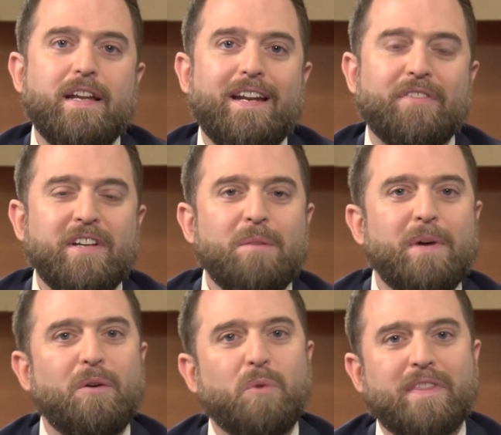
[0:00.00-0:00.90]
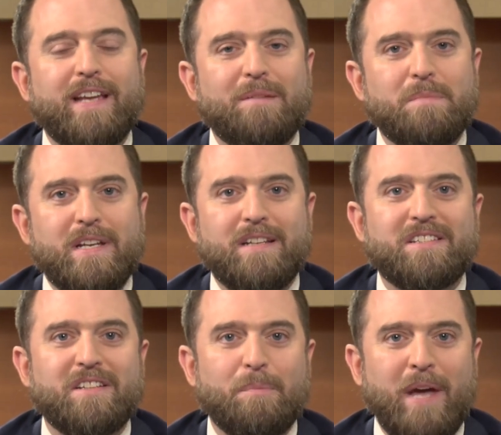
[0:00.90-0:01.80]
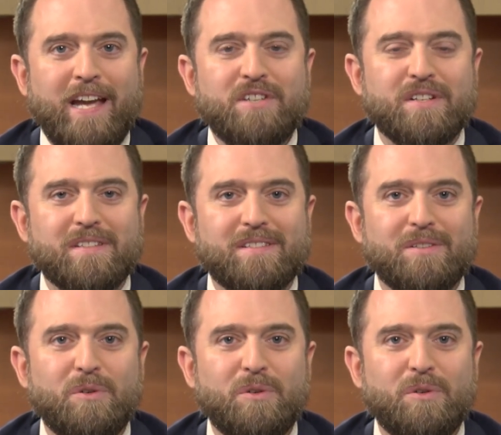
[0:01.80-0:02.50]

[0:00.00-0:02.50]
Now think about what that means to the patients